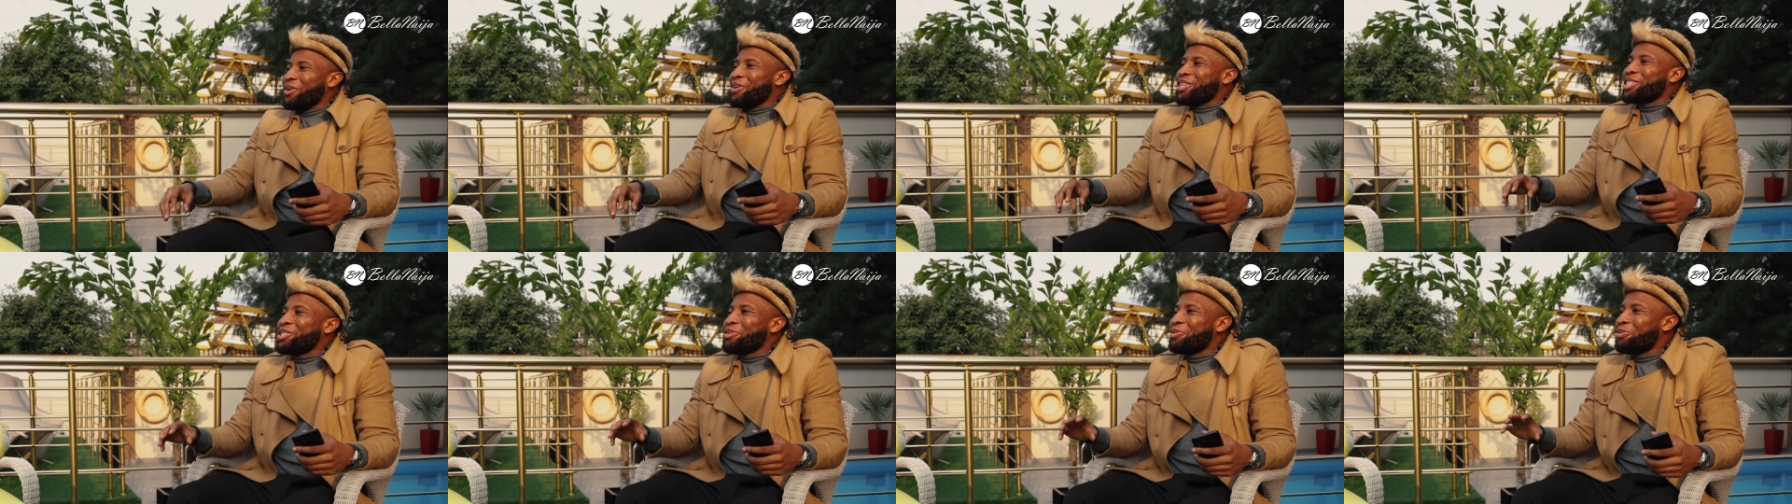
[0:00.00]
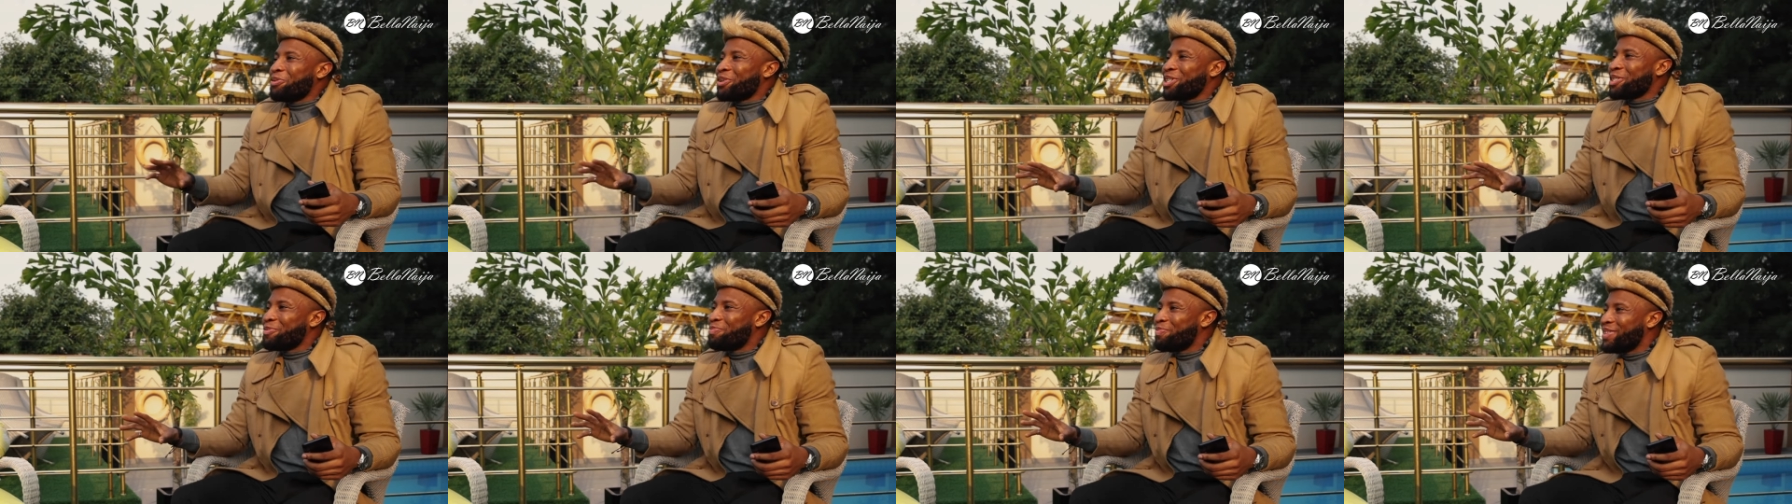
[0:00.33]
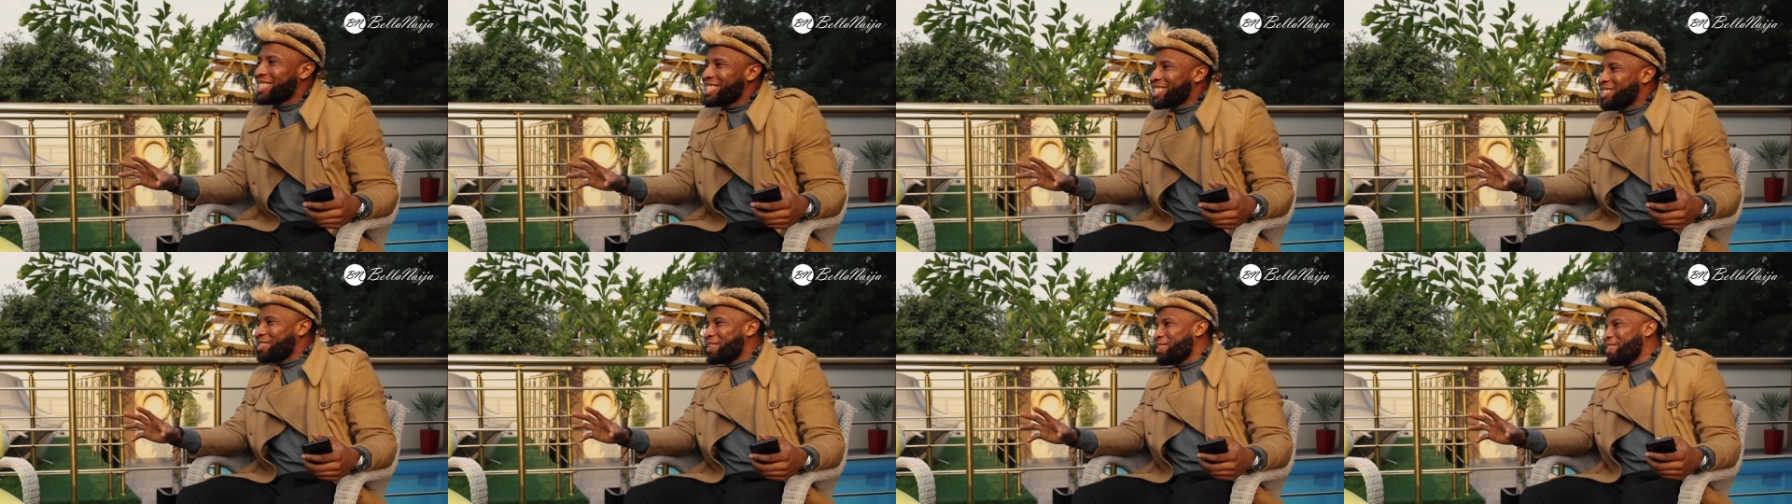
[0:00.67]
What's the worst
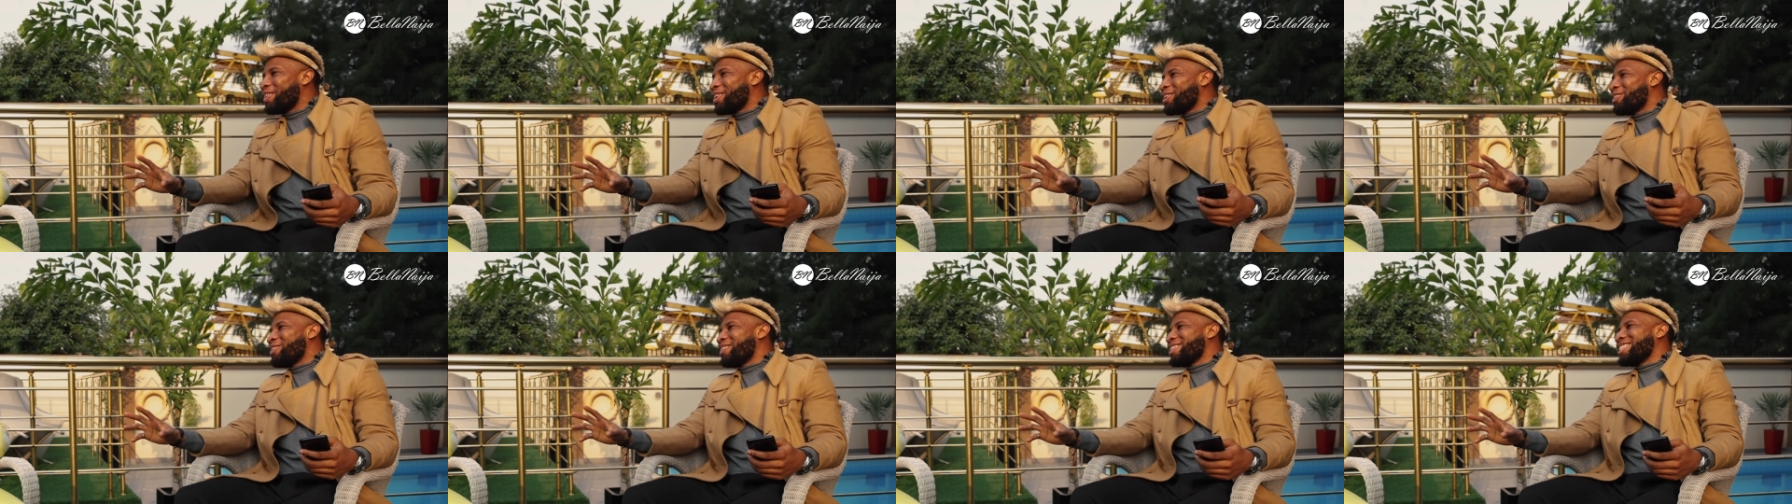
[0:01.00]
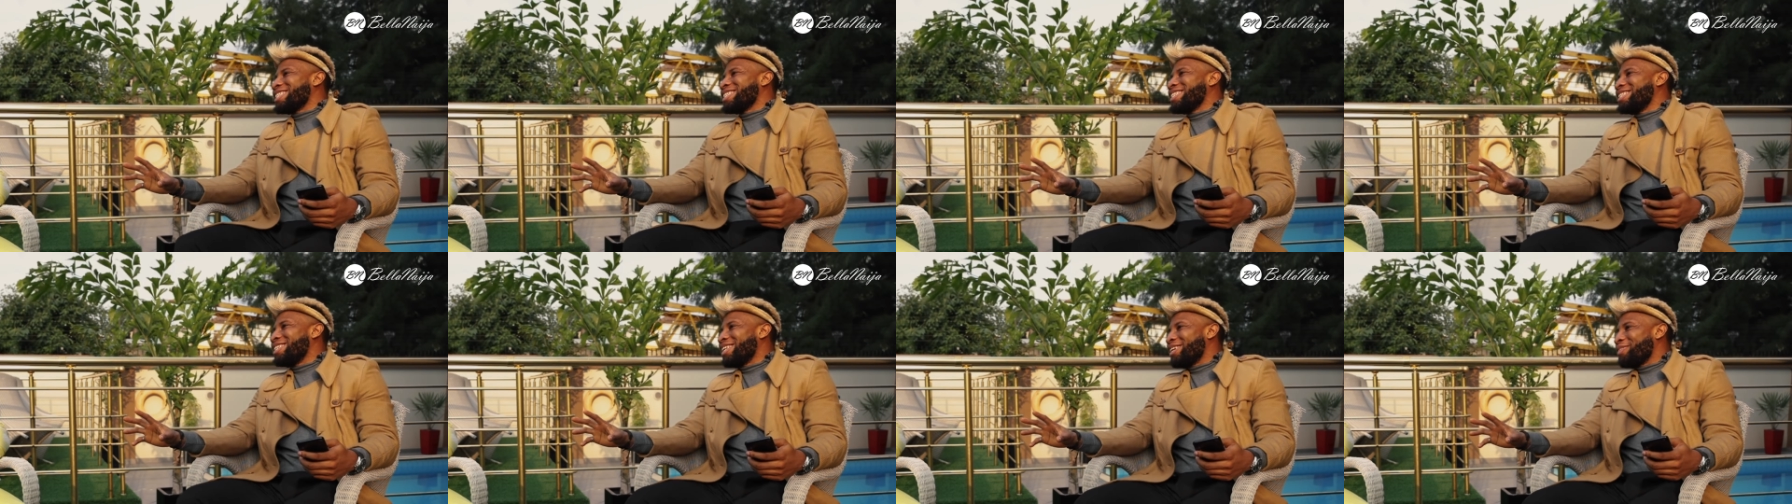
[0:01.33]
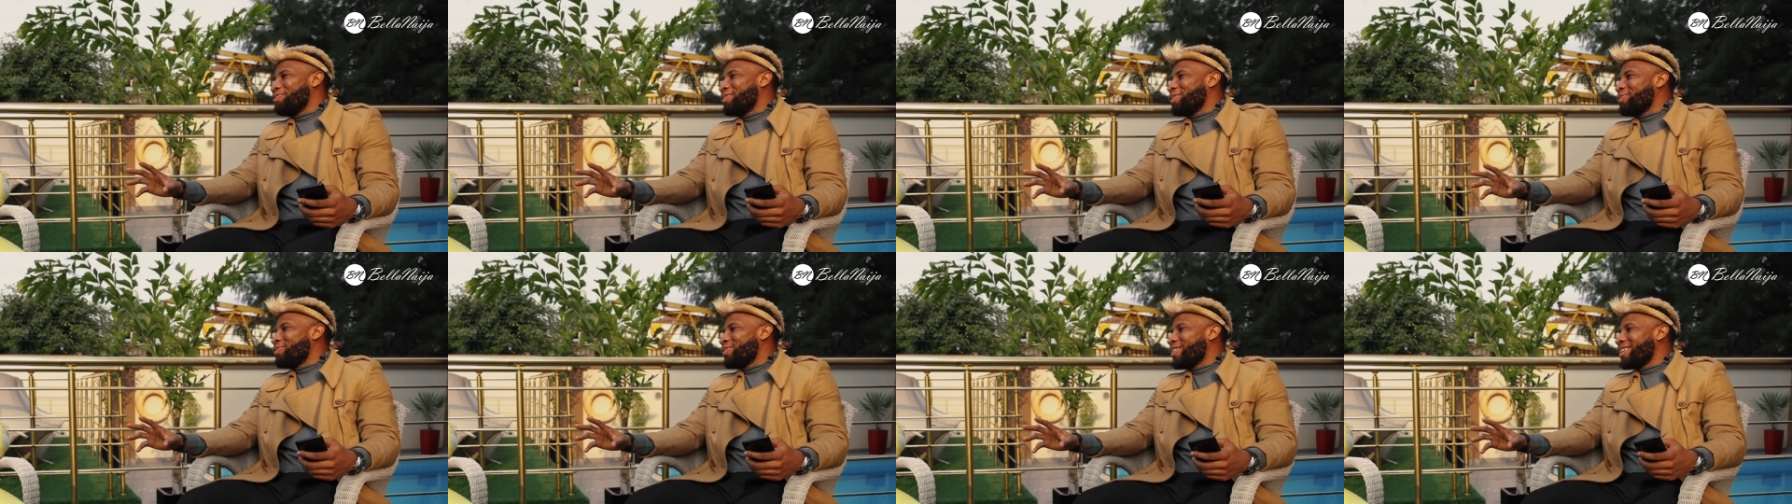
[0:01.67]
beating you ever got in
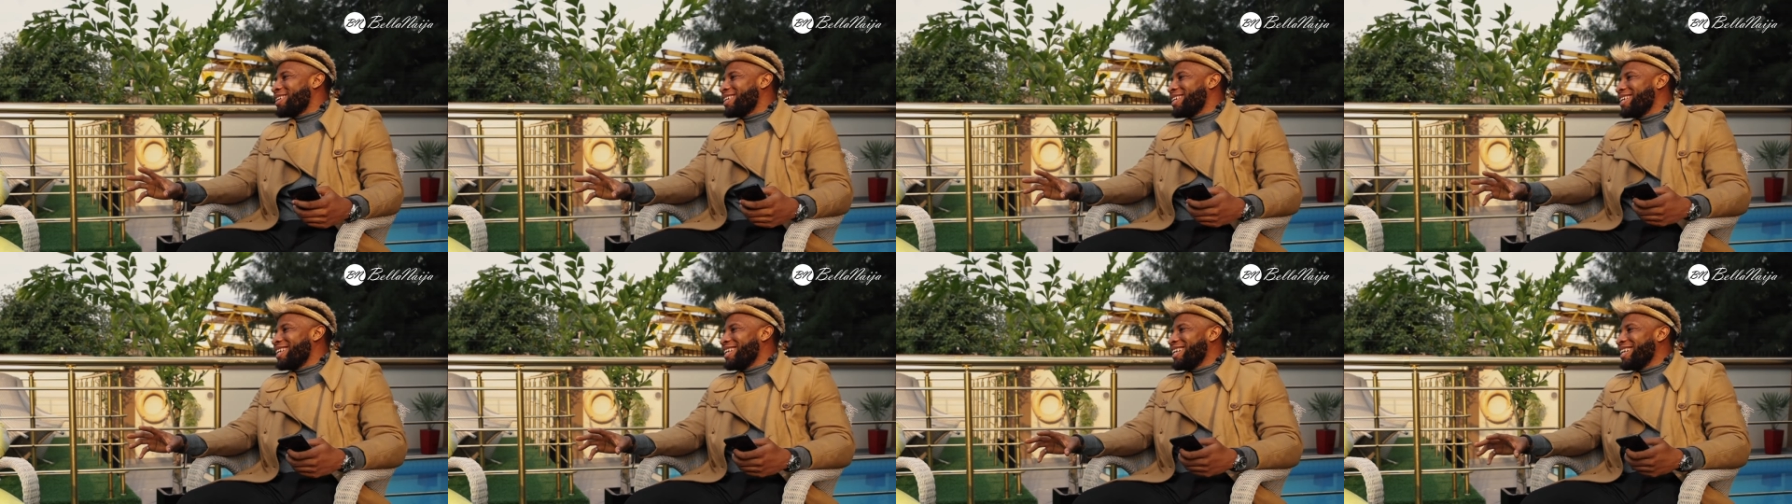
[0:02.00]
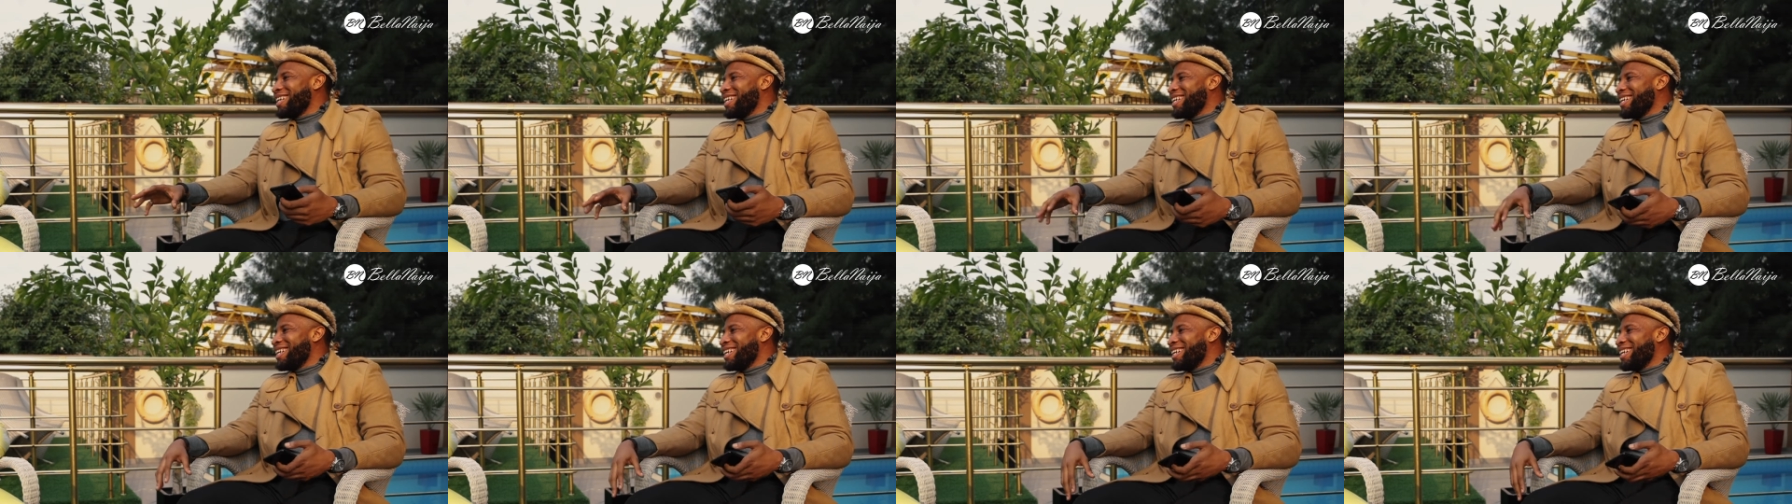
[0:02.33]
FIFA?